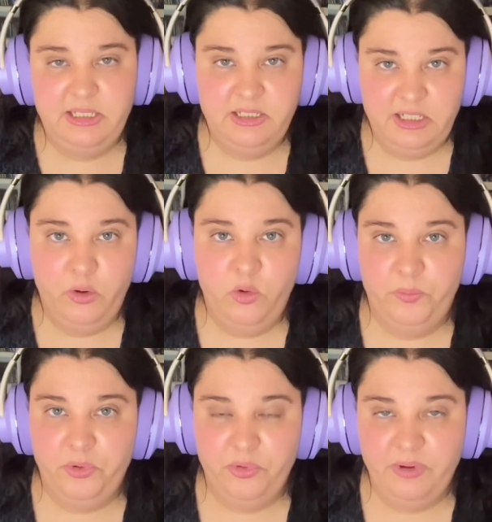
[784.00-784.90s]
the old
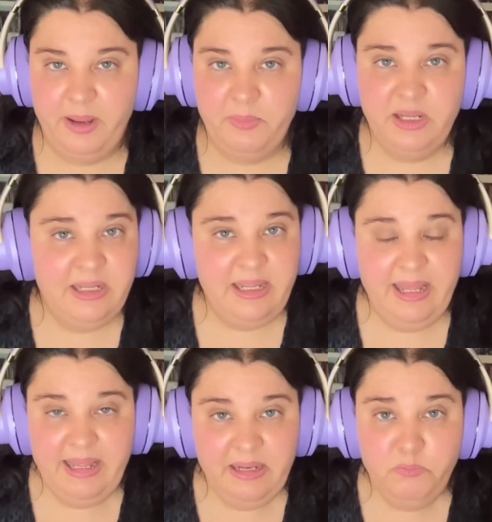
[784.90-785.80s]
program
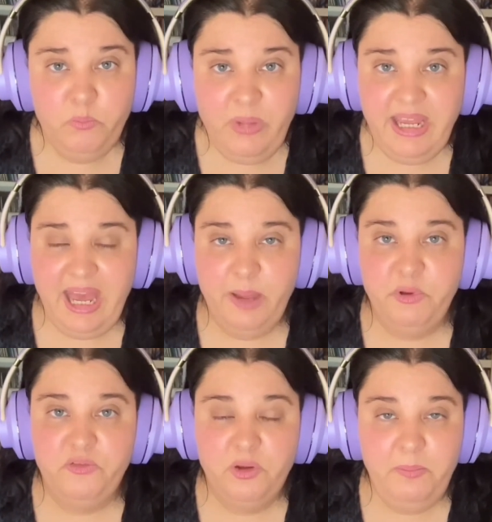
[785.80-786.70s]
it may happen
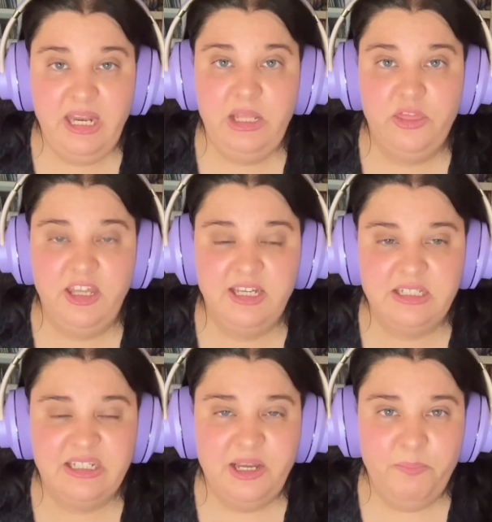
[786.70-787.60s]
for many
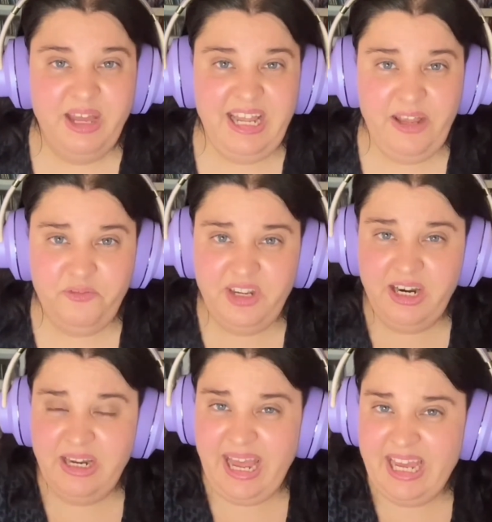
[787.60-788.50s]
things, but if
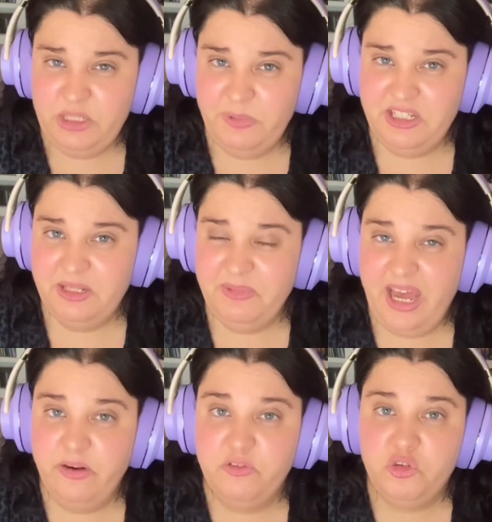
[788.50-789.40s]
there has been some
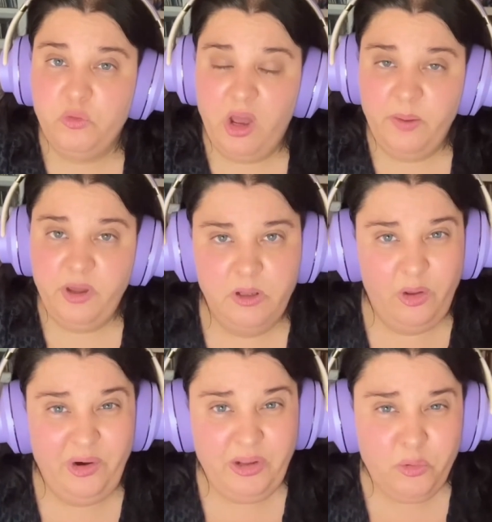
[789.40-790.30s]
kind of trauma
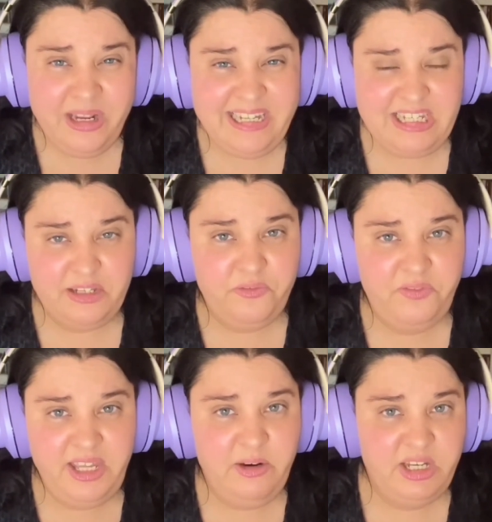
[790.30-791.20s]
or, or, a really
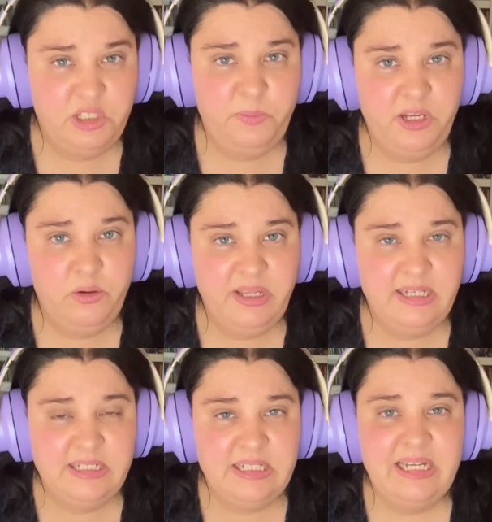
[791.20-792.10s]
severe
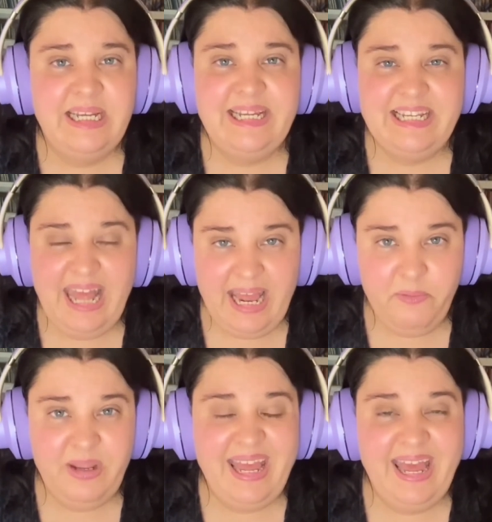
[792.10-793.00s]
experience, then
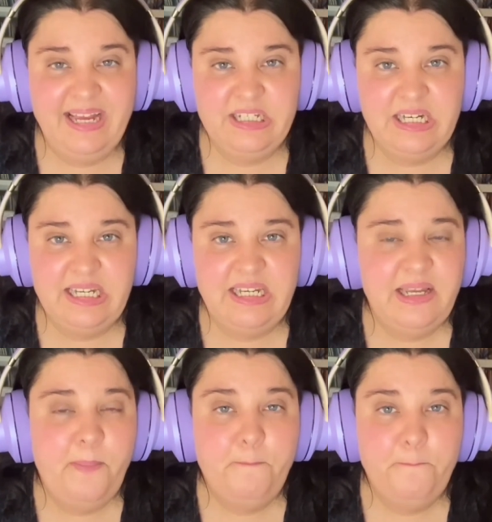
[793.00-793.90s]
we actually
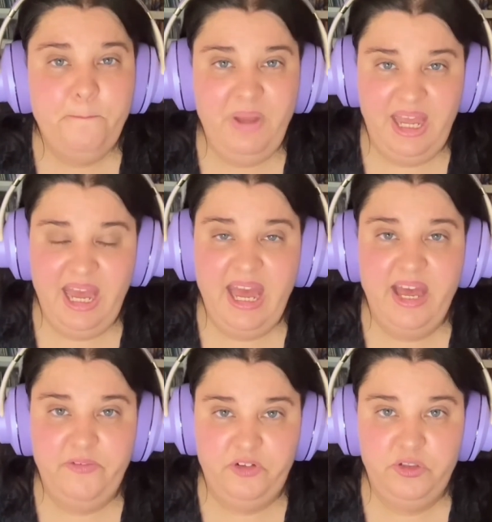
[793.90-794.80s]
may
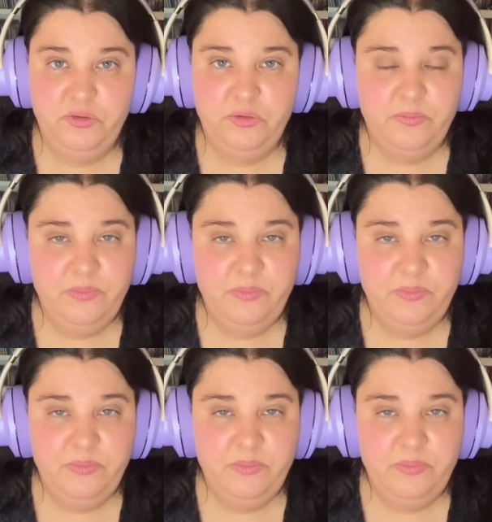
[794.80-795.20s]
have to